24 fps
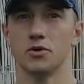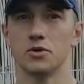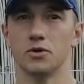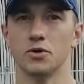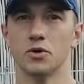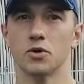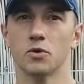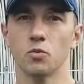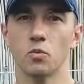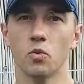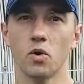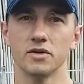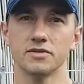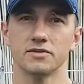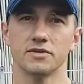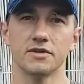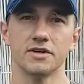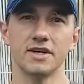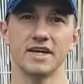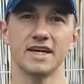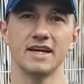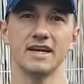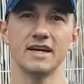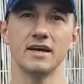You're
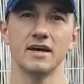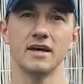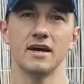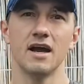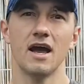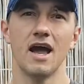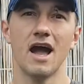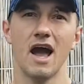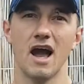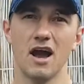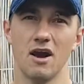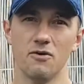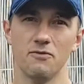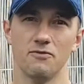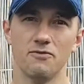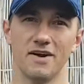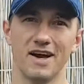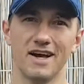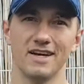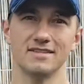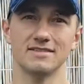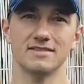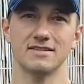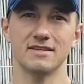wondering, how
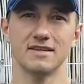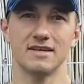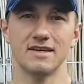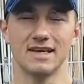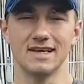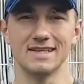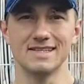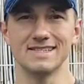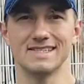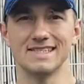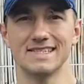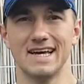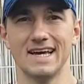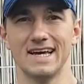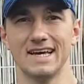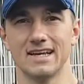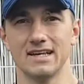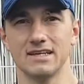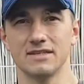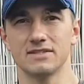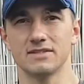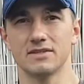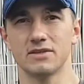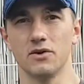fast can
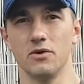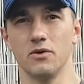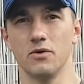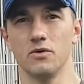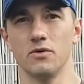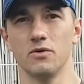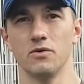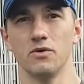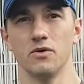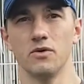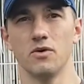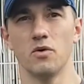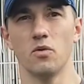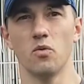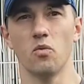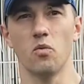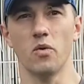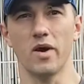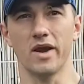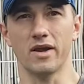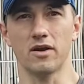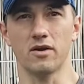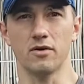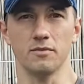cyclists go
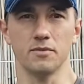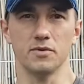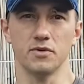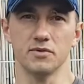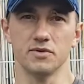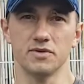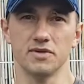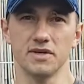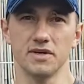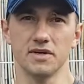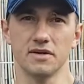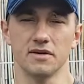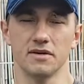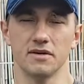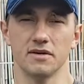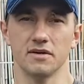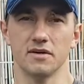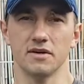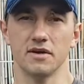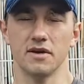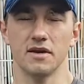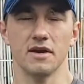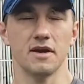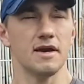when commuting?
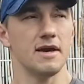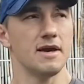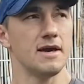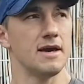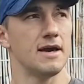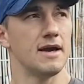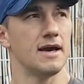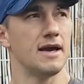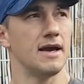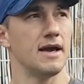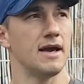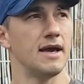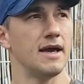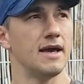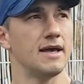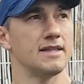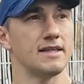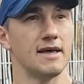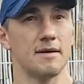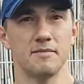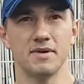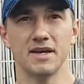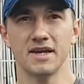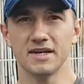And
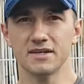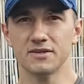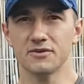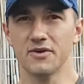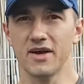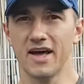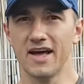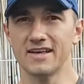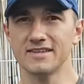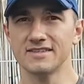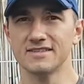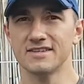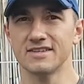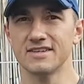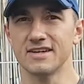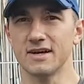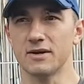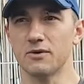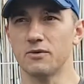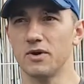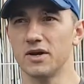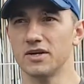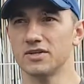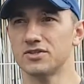I'm here to answer that
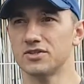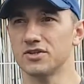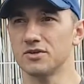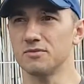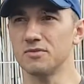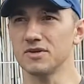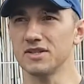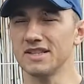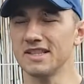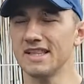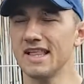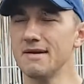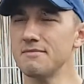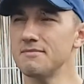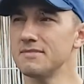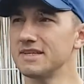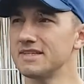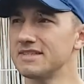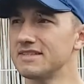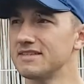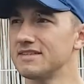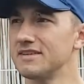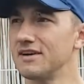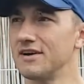question, but let me
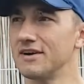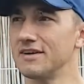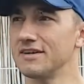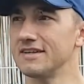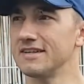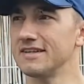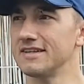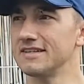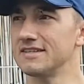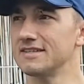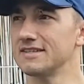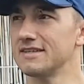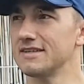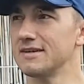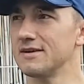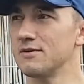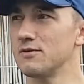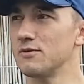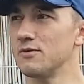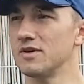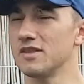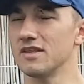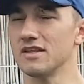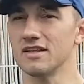start this
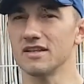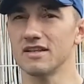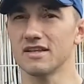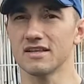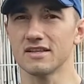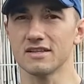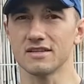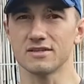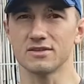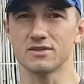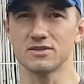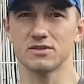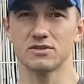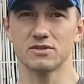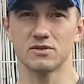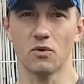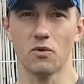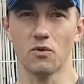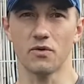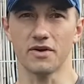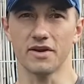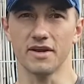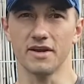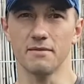with a little
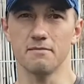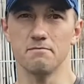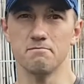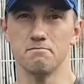story.